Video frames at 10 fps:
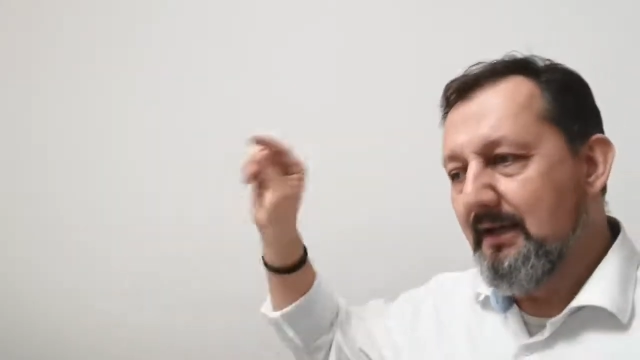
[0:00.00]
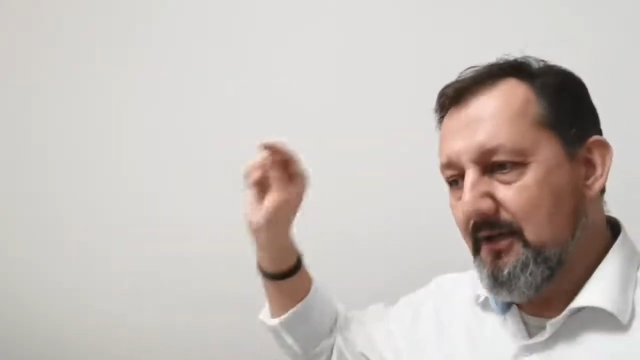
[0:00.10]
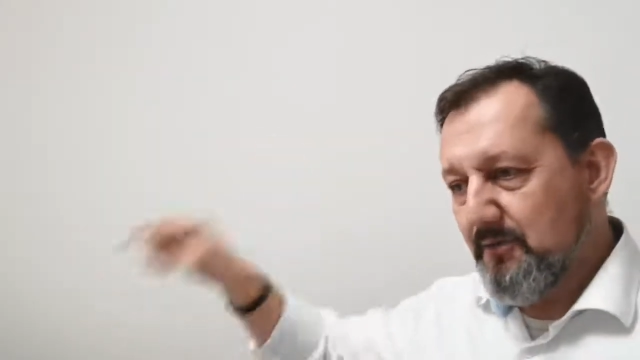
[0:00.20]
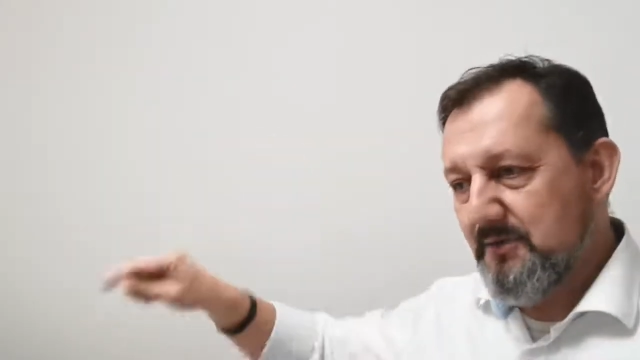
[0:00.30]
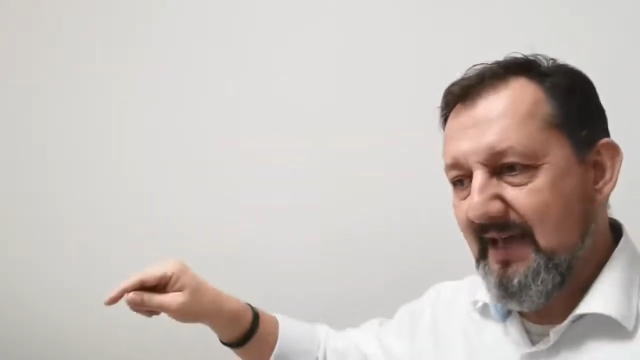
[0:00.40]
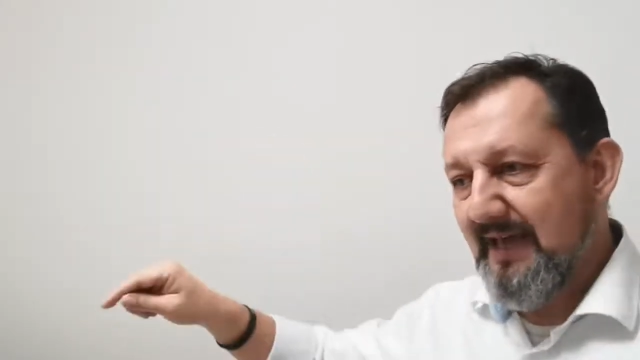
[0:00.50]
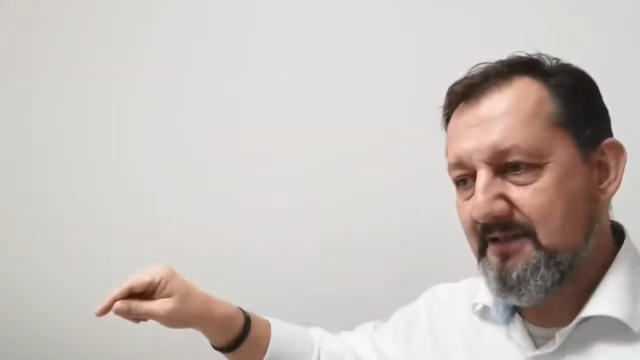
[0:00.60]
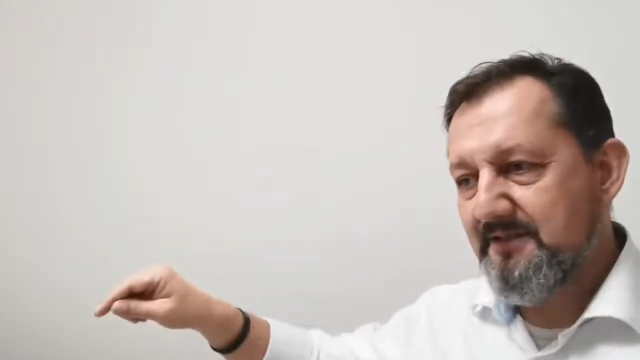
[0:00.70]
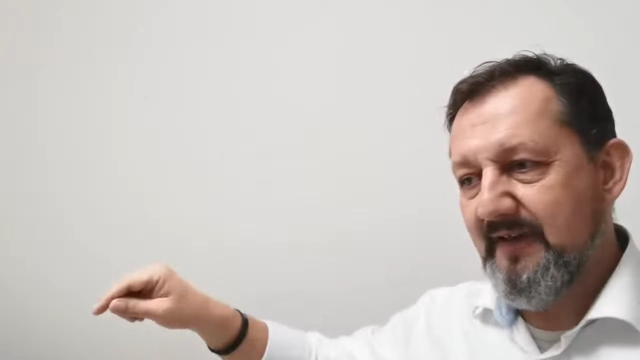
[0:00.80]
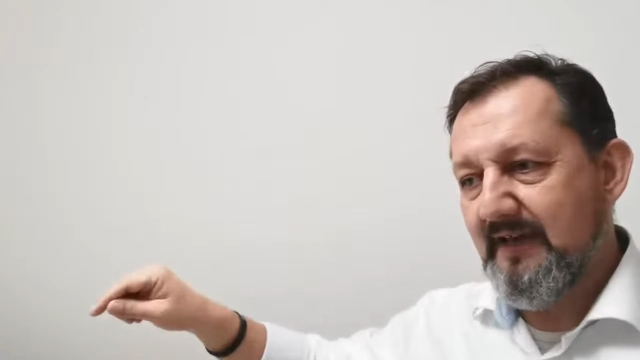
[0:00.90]
no
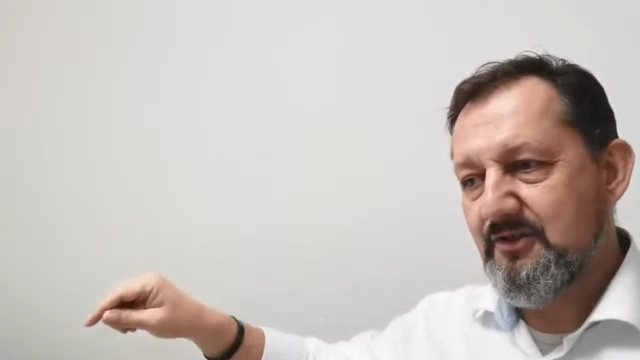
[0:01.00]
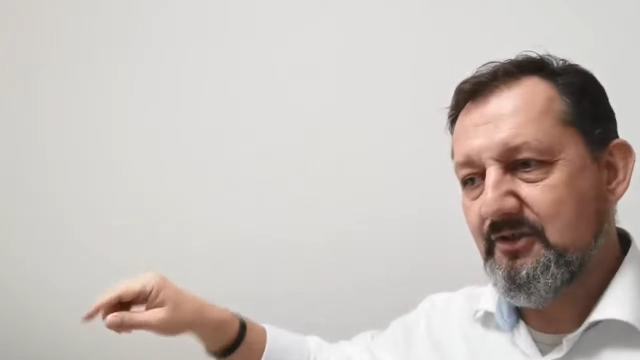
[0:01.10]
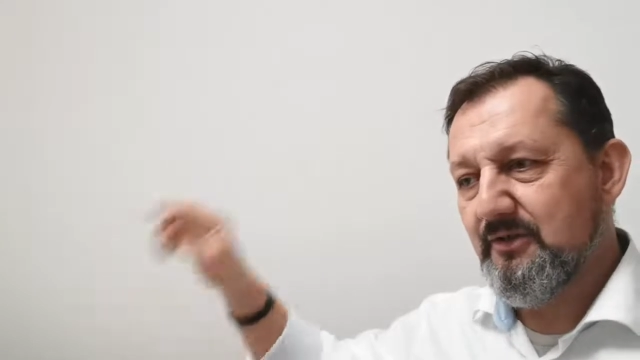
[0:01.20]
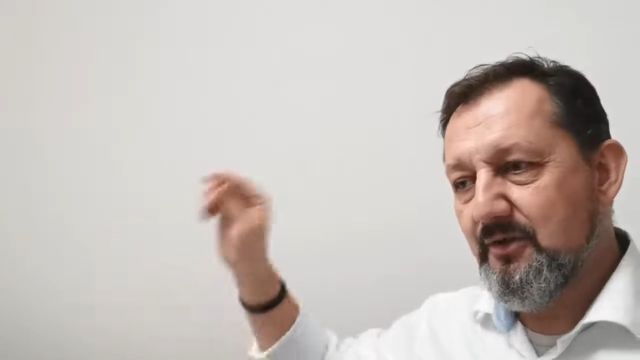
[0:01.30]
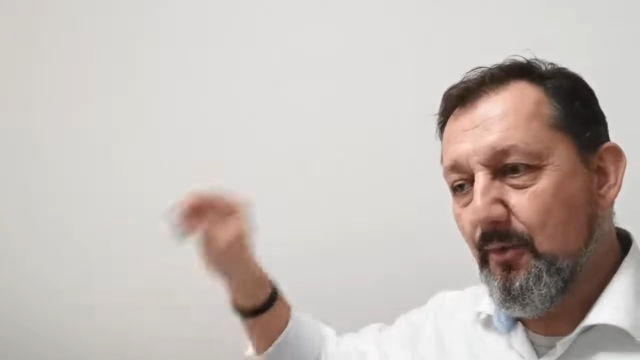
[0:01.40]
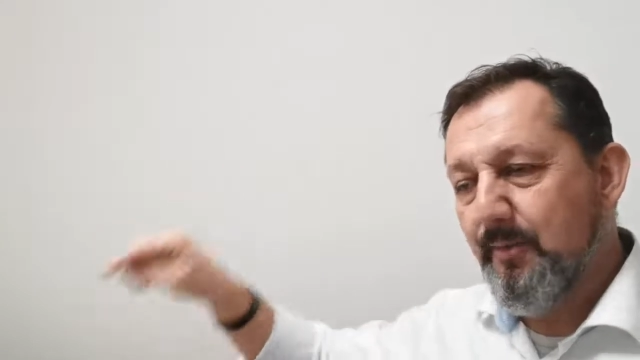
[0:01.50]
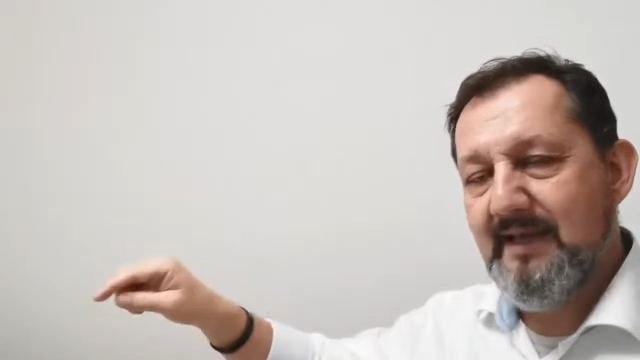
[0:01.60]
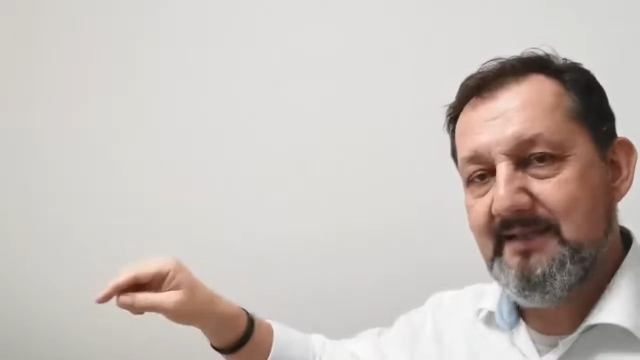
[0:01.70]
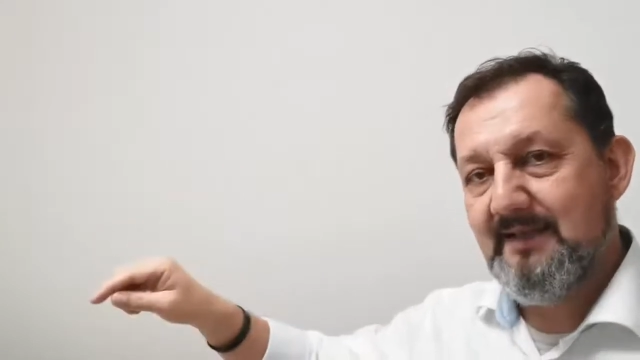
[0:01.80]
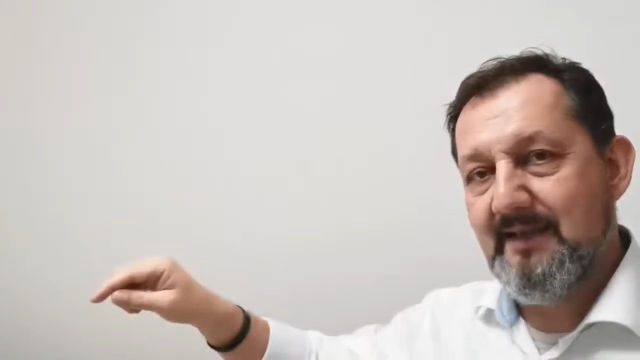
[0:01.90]
satisfaction, no
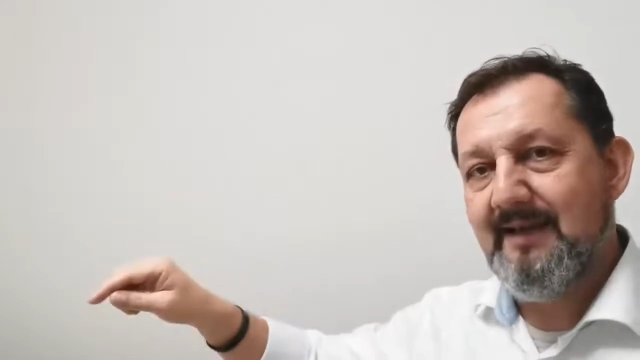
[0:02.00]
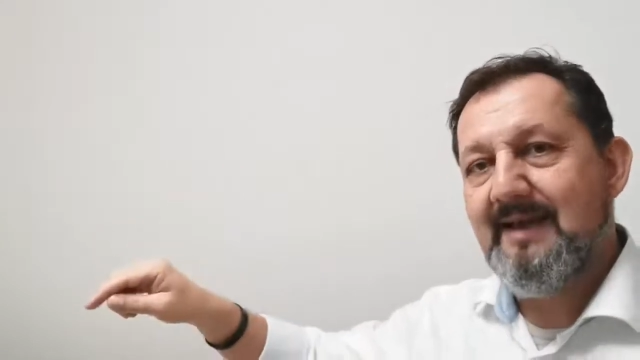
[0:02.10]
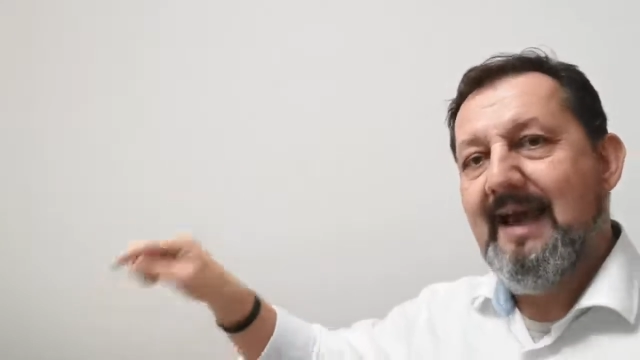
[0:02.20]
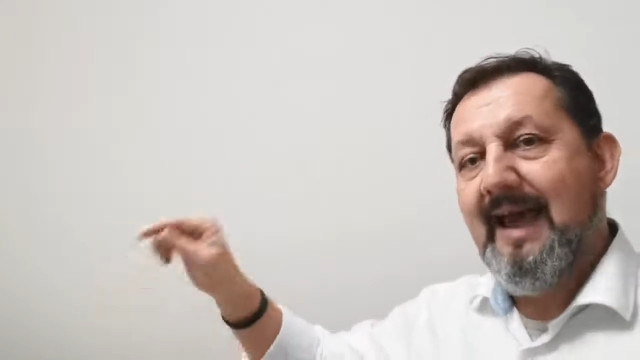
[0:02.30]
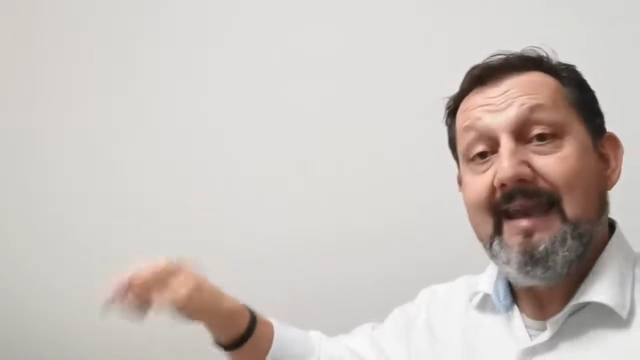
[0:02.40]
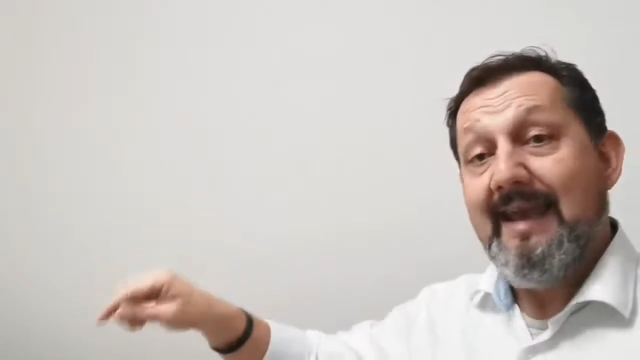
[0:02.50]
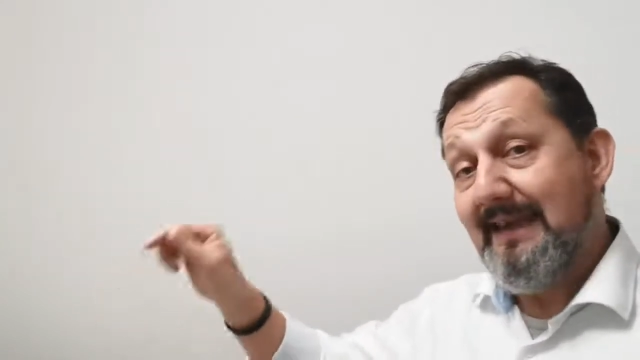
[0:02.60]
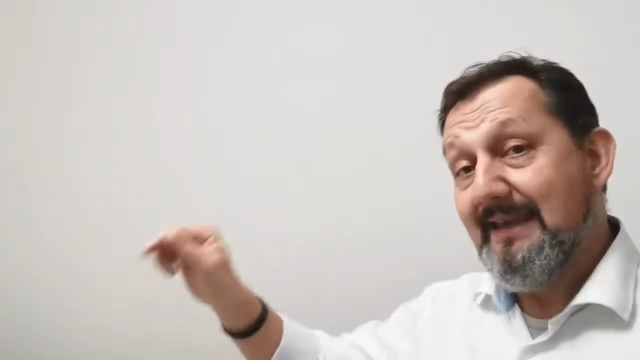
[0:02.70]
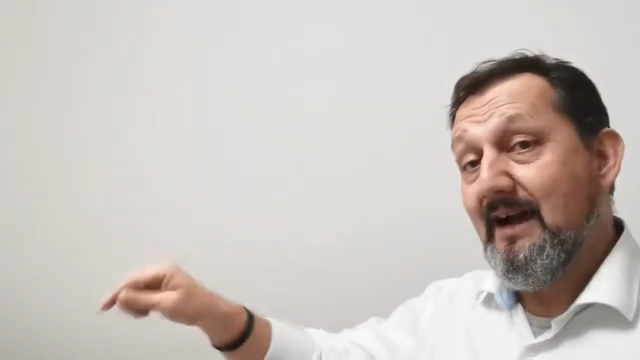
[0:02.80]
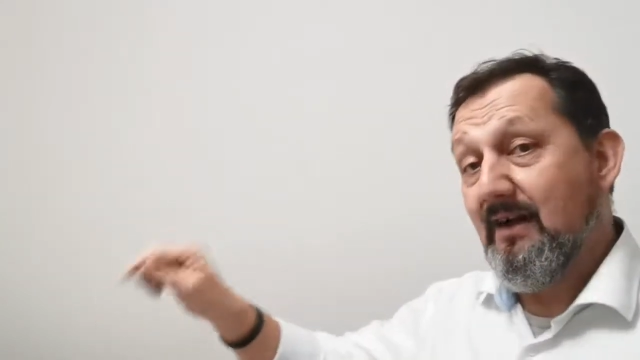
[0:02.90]
blessing at
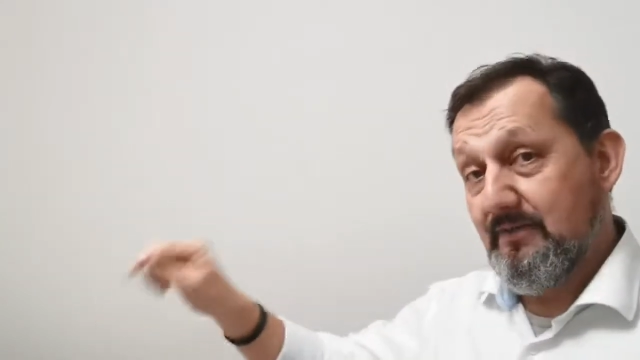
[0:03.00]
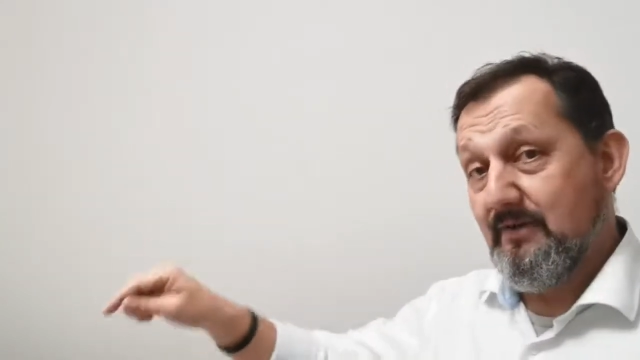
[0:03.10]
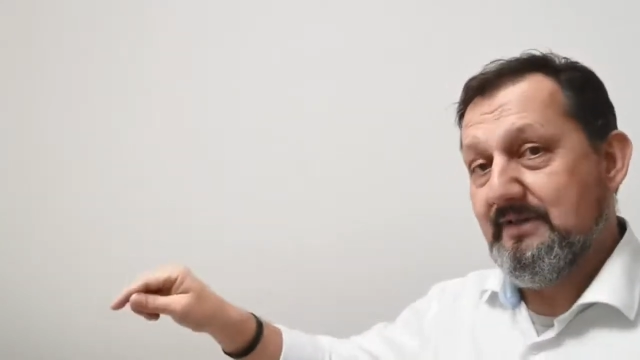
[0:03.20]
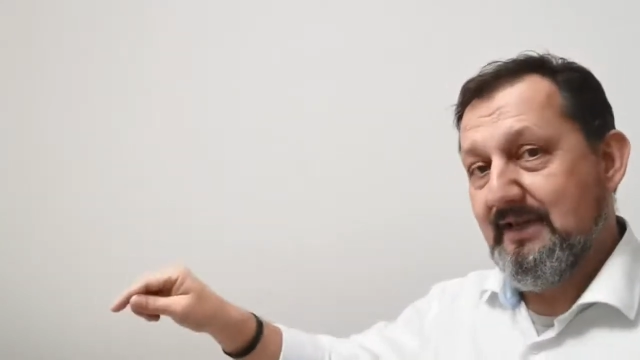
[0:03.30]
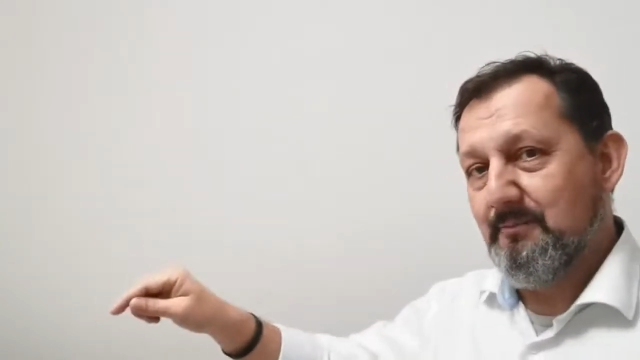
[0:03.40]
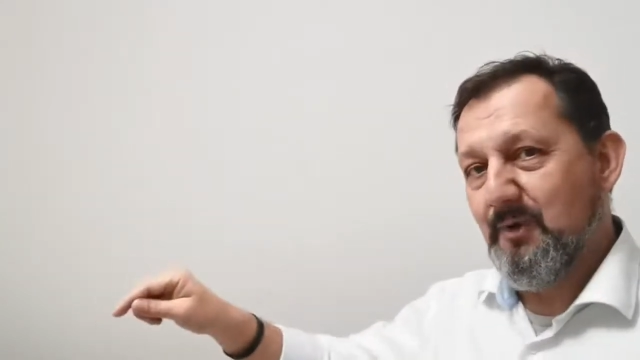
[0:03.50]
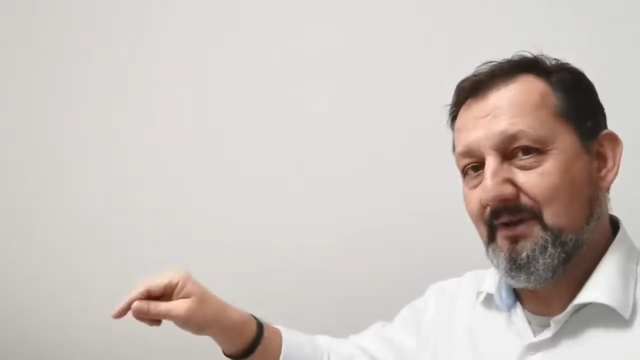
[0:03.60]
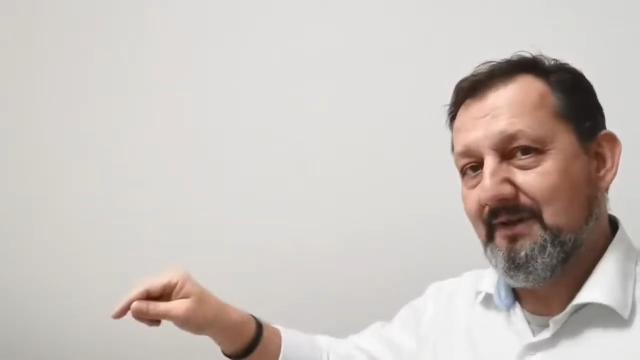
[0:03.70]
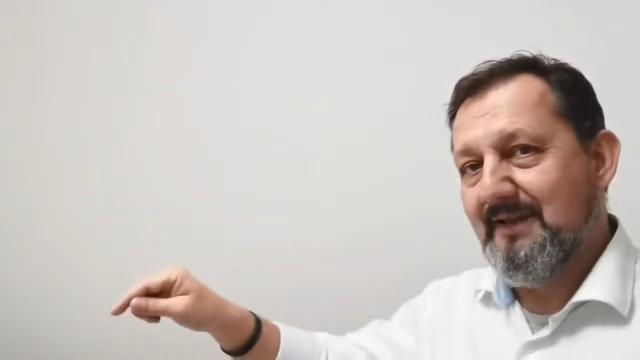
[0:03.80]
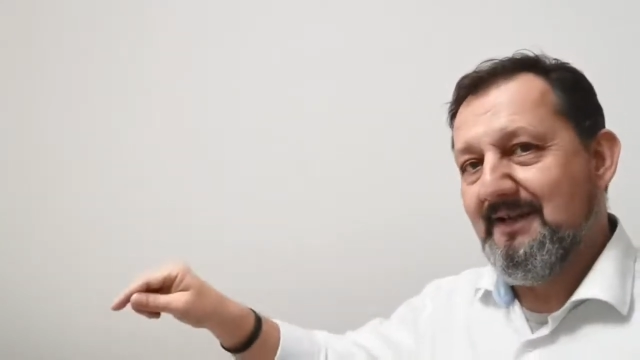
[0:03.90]
any other table.